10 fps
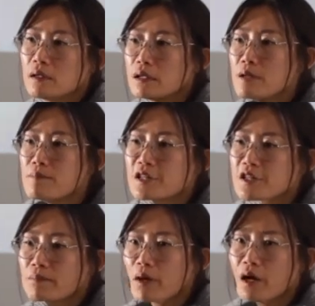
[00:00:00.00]

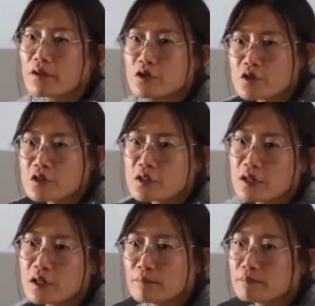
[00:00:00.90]
limited by this,
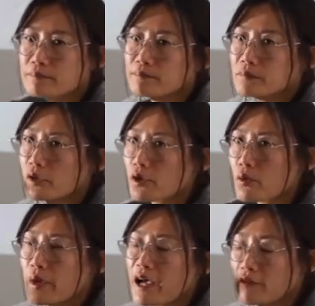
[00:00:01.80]
you know,
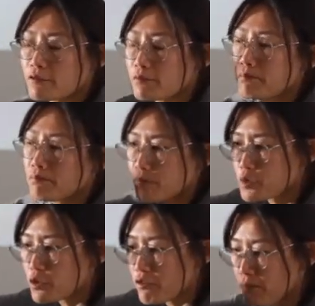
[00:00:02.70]
we have
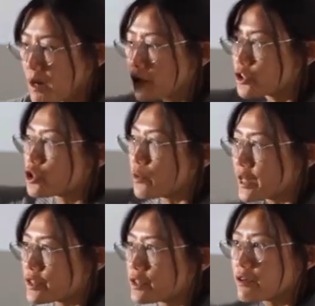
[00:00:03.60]
sort of
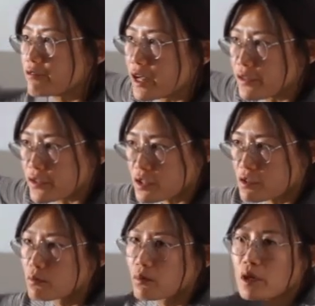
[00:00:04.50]
punctuated
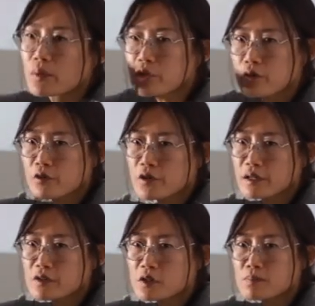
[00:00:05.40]
events where we do
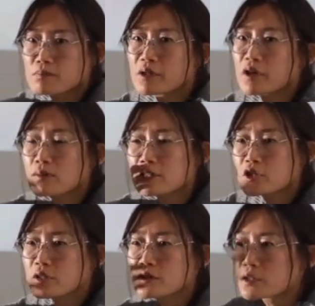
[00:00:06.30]
things. But the
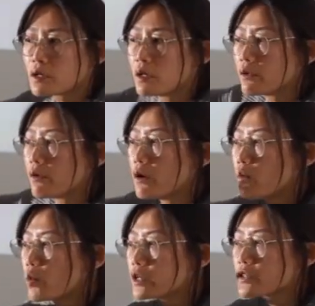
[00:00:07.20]
question is,
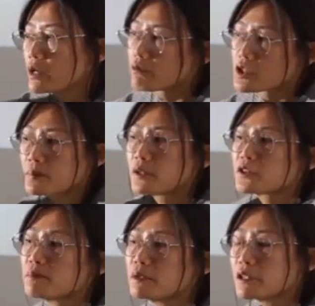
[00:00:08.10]
what is our
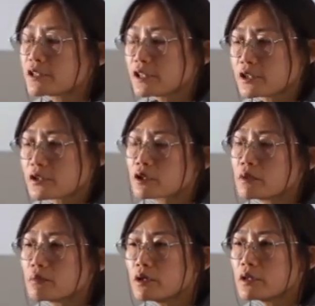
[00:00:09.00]
responsibility to the
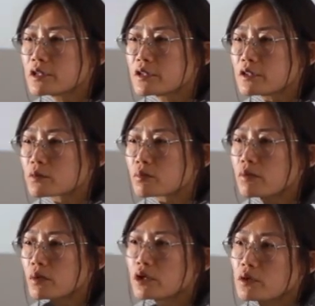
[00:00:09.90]
communities we
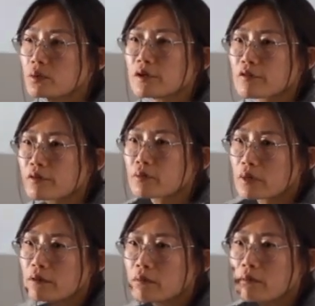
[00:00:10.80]
work with
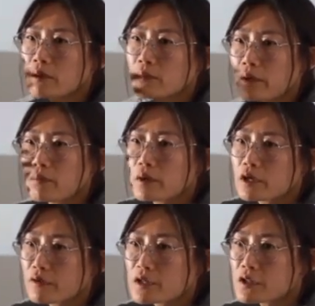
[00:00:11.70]
when we work
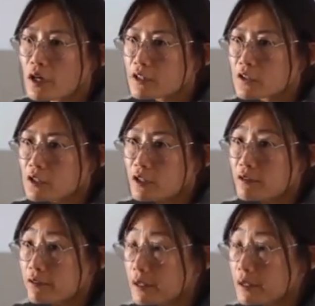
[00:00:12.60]
in this art stuff?